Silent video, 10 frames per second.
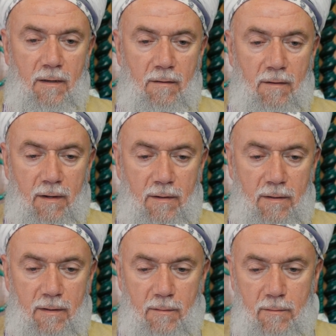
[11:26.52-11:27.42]

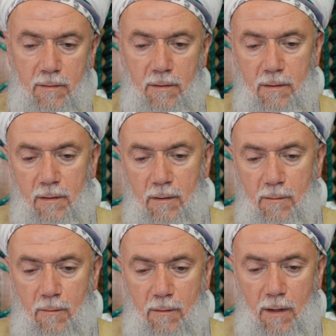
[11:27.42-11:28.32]

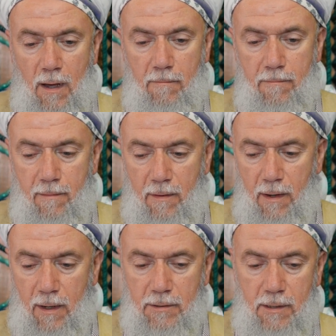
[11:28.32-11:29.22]
Going up
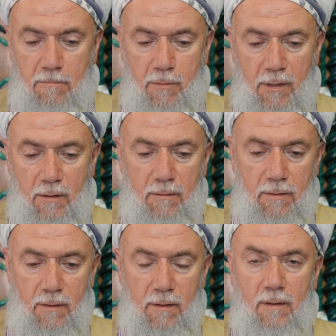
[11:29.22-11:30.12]
and jumping
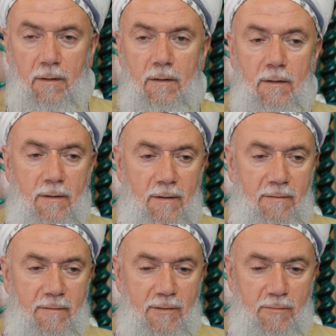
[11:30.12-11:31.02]
on,
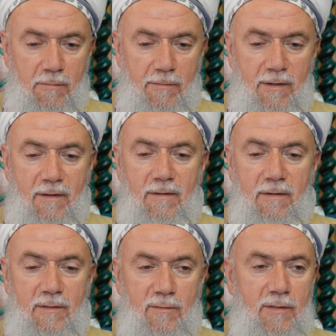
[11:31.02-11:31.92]
swimming
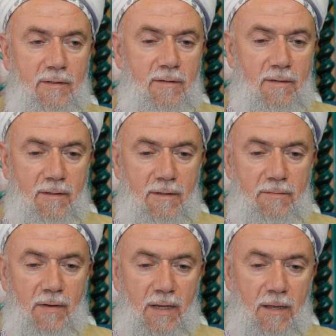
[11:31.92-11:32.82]
and Swiss. He's
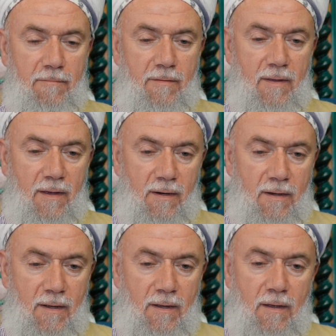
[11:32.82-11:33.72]
very happy there.
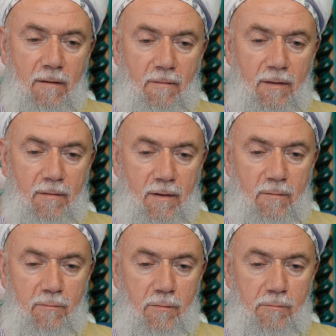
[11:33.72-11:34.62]
But when
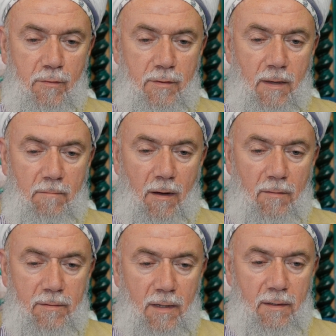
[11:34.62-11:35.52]
you put them
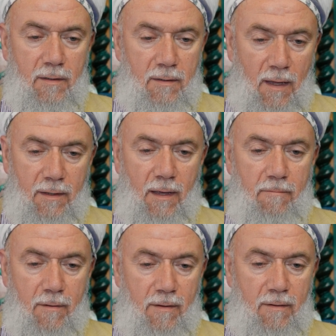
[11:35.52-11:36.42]
outside, they're not
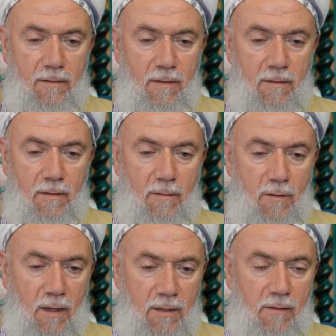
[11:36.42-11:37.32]
happy,
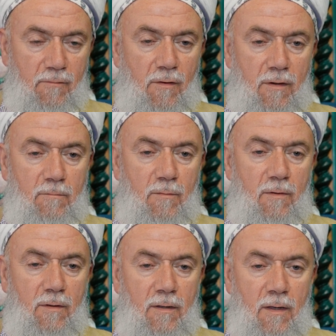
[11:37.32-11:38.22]
nothing for him.